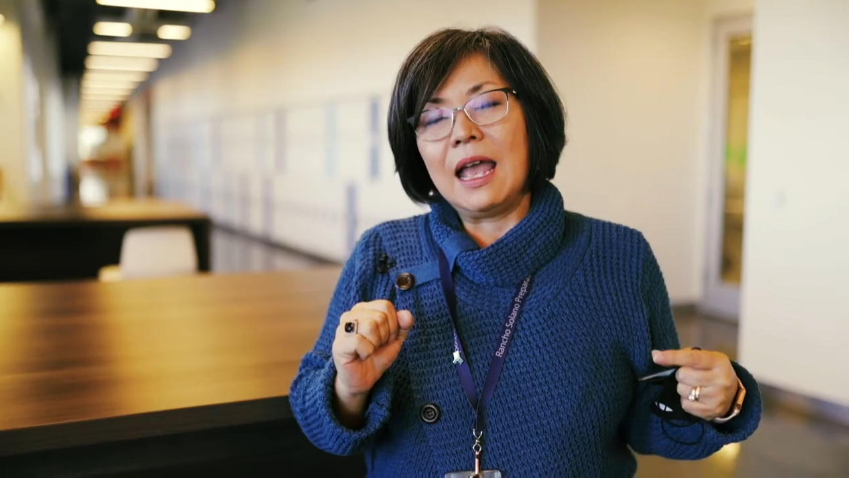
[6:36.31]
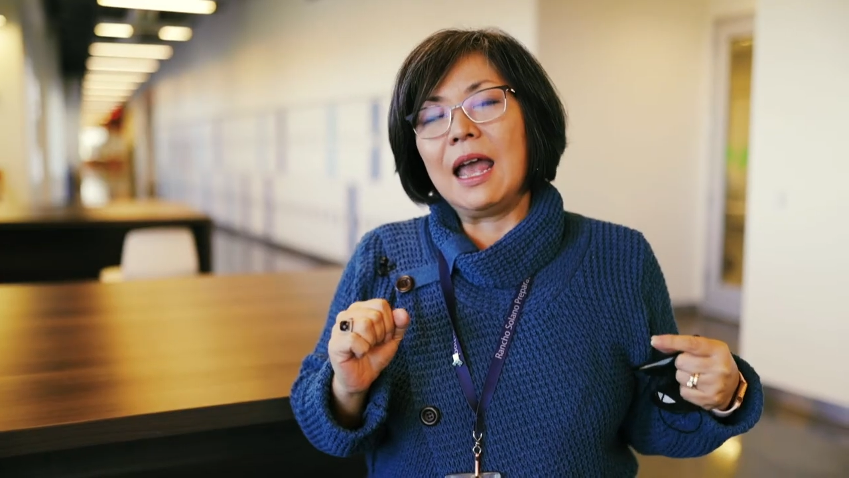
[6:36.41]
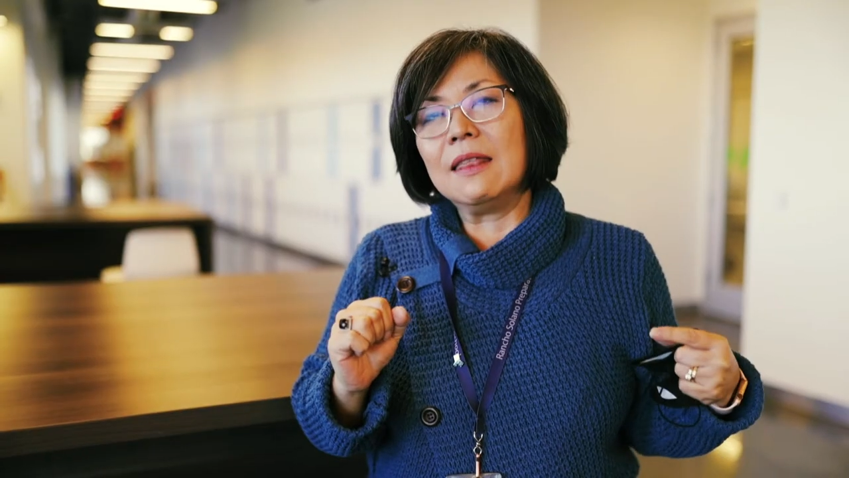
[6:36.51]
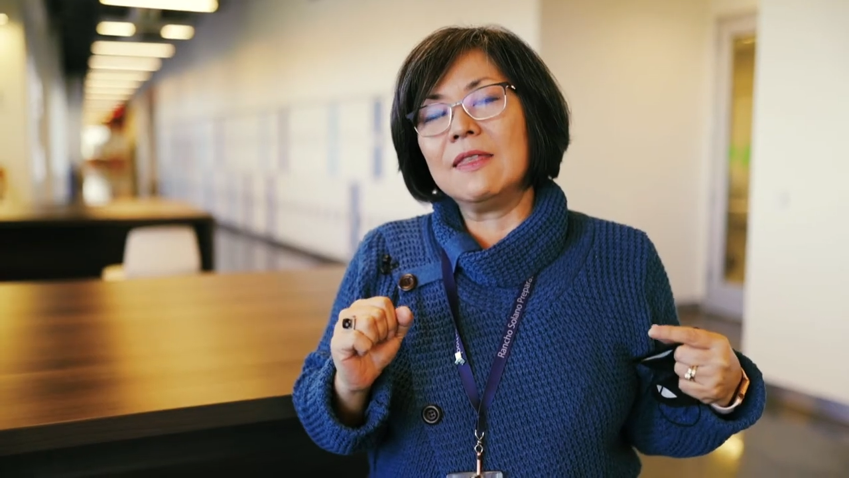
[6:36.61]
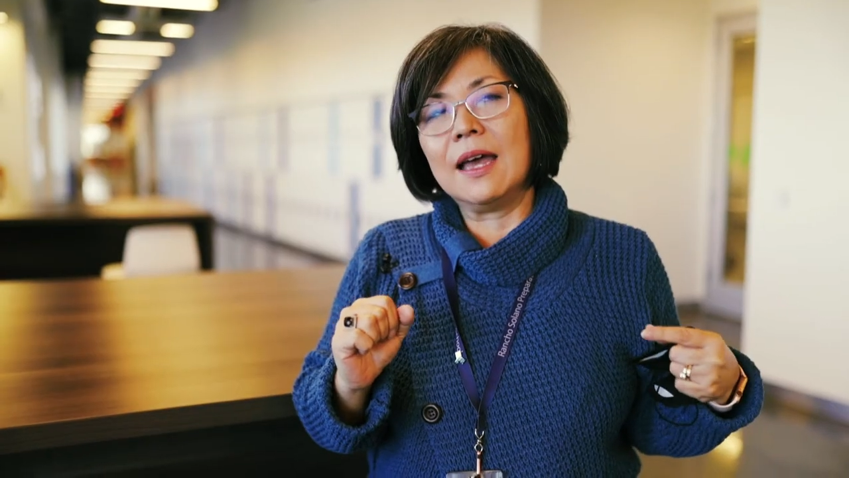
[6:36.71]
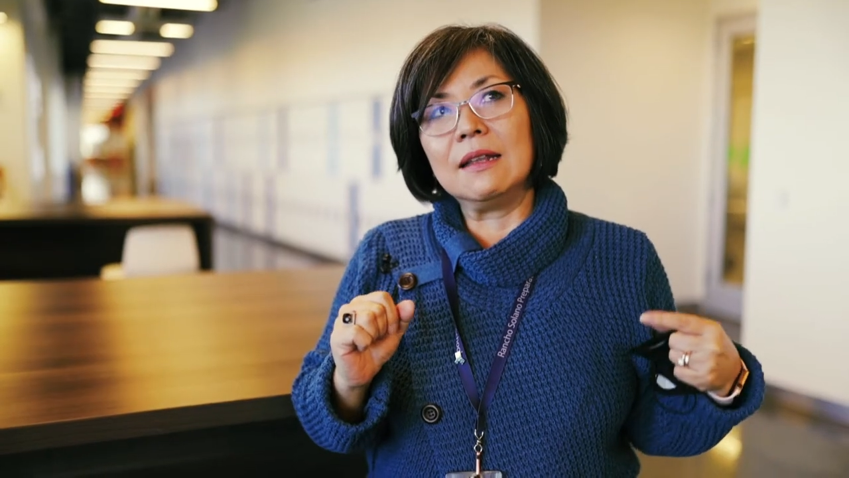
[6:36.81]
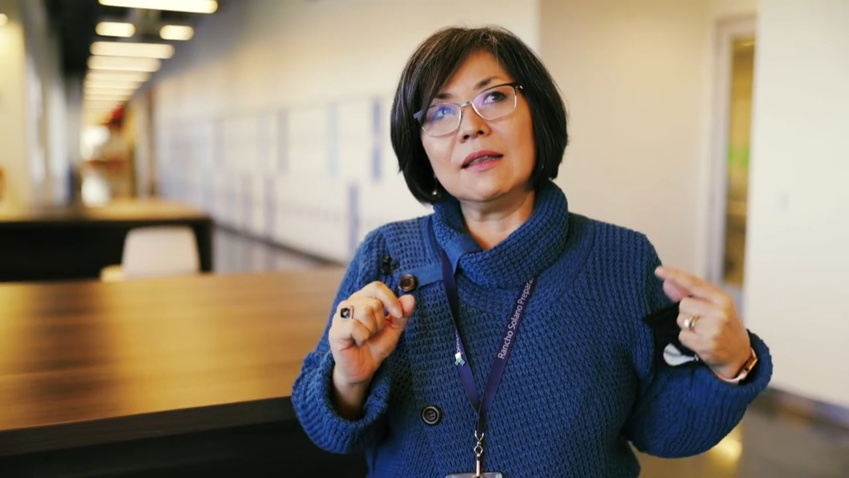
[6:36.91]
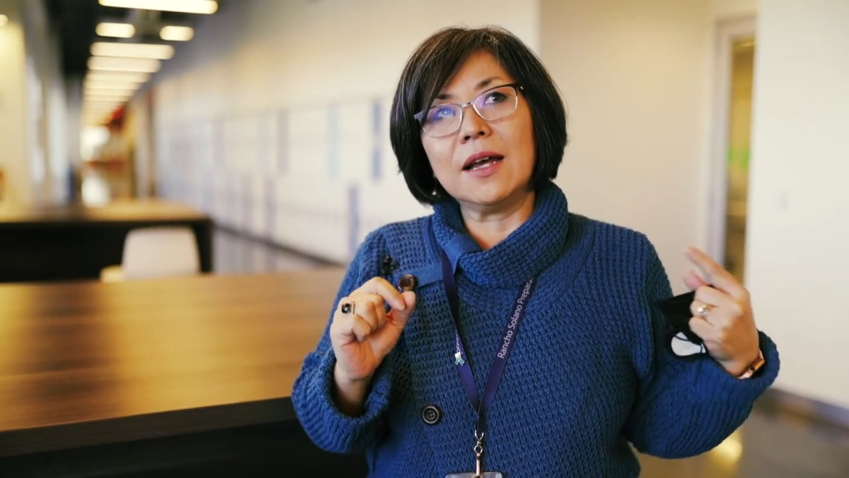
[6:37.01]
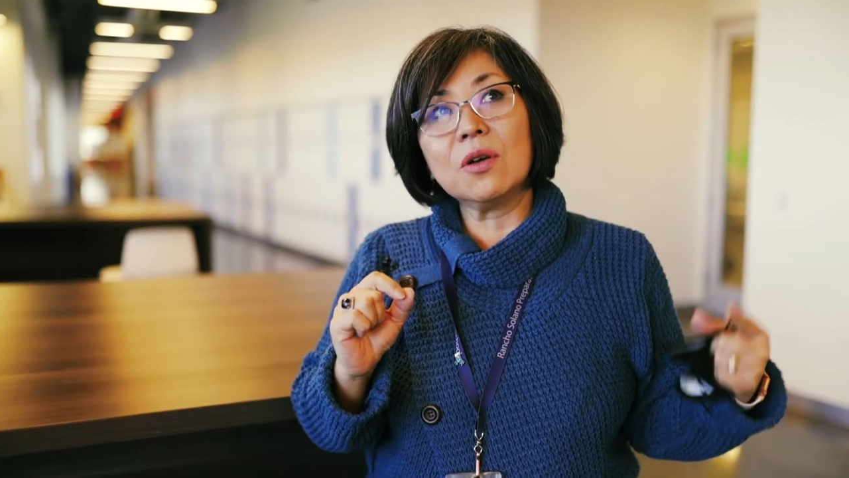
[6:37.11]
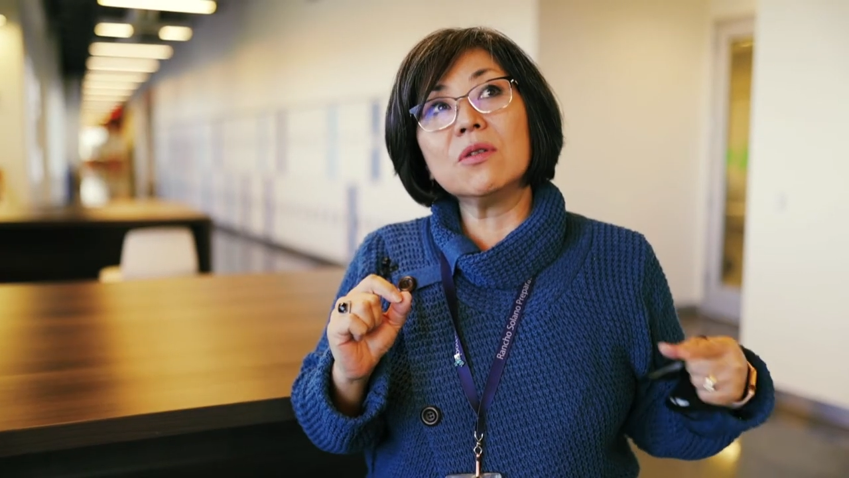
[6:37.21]
and
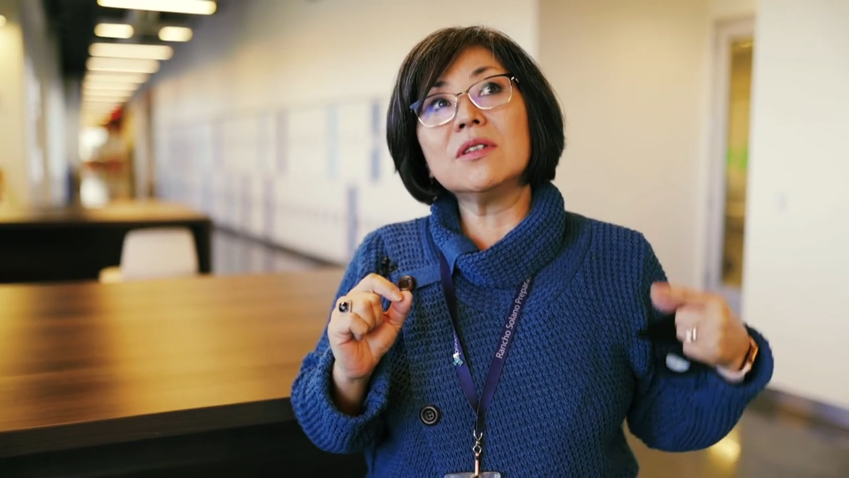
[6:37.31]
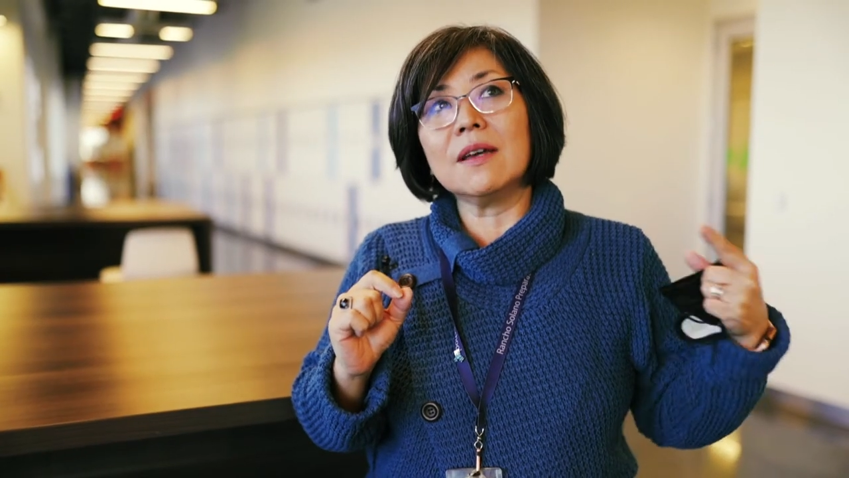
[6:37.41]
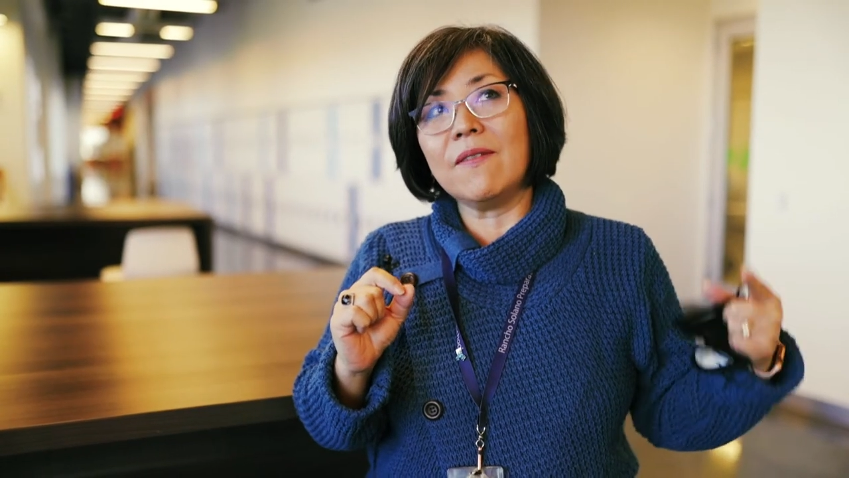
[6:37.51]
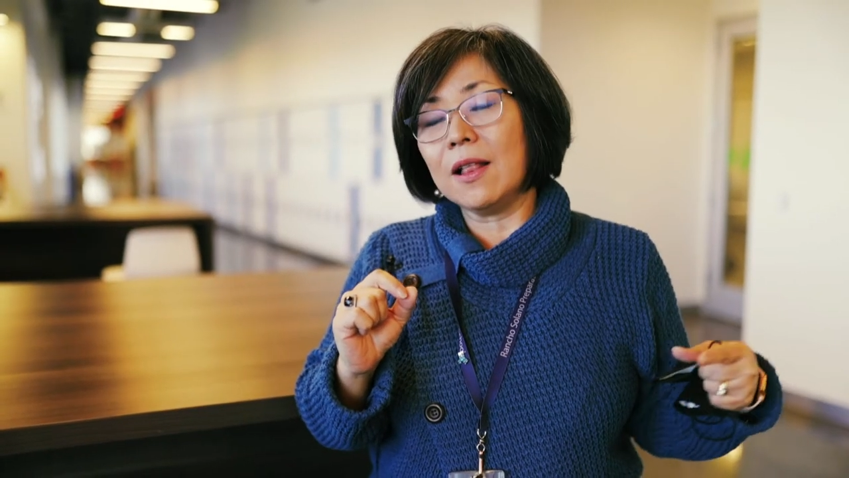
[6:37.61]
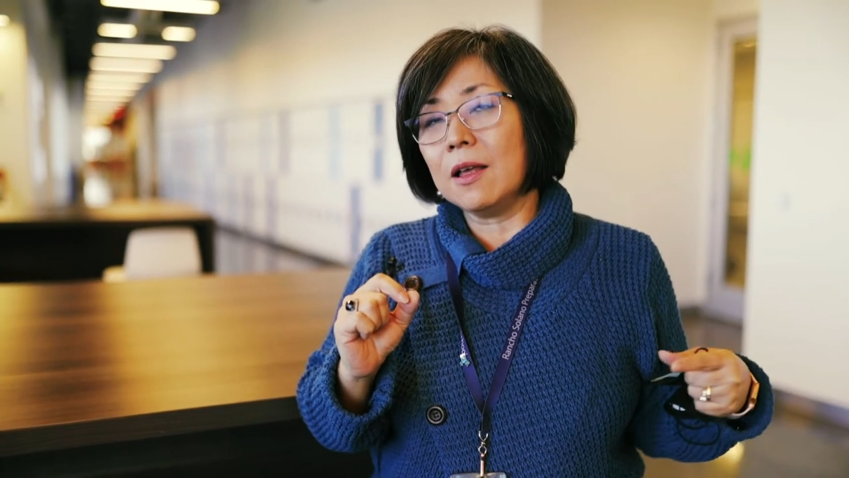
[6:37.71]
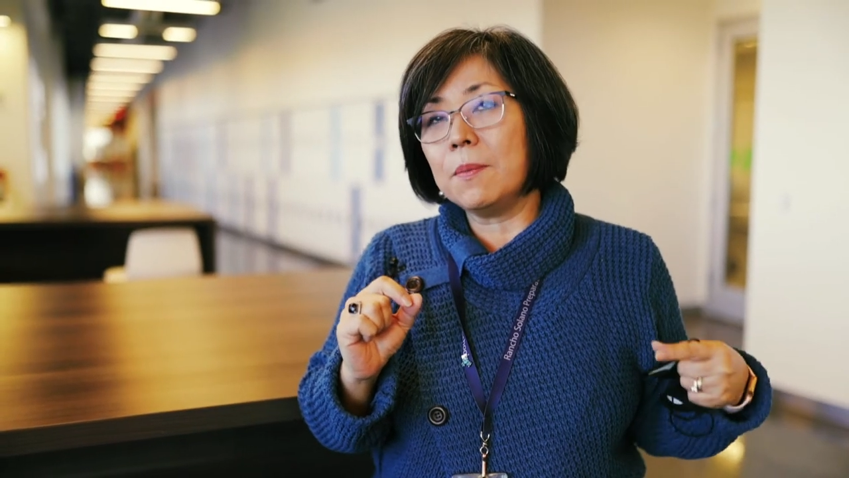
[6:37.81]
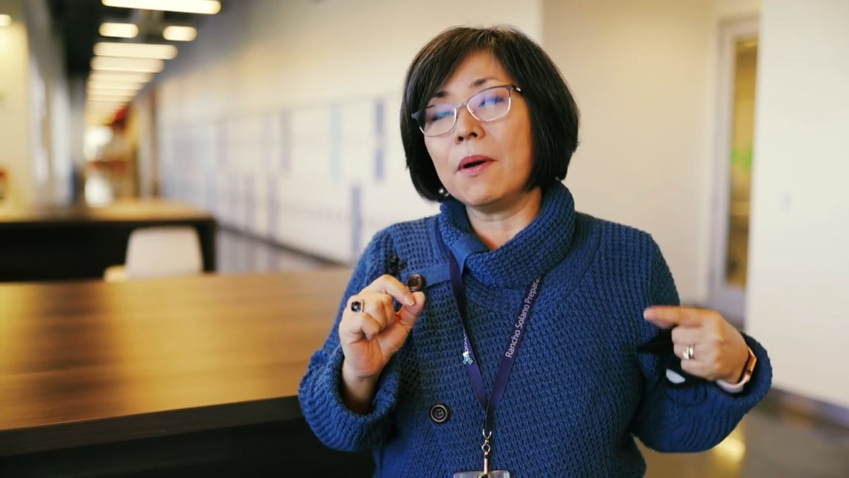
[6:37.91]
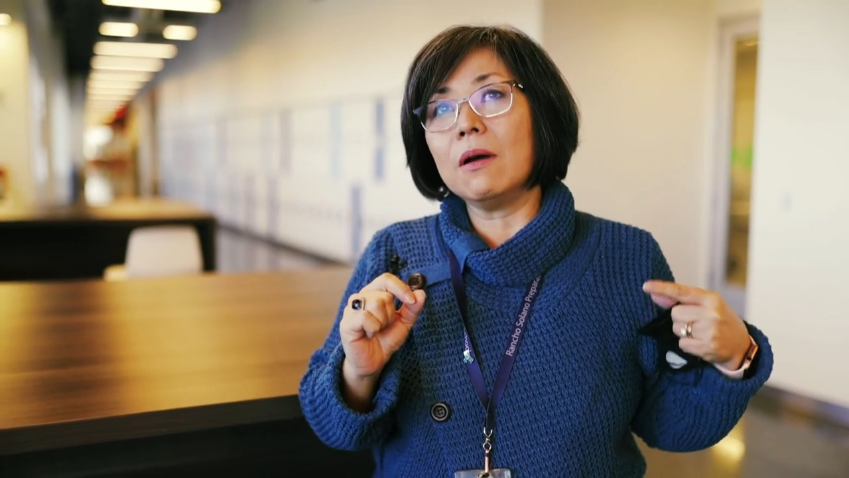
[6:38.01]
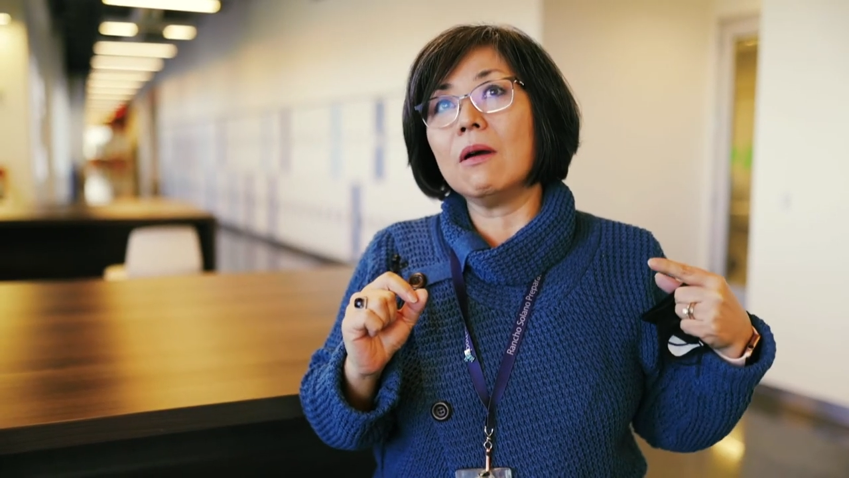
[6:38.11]
then let her develop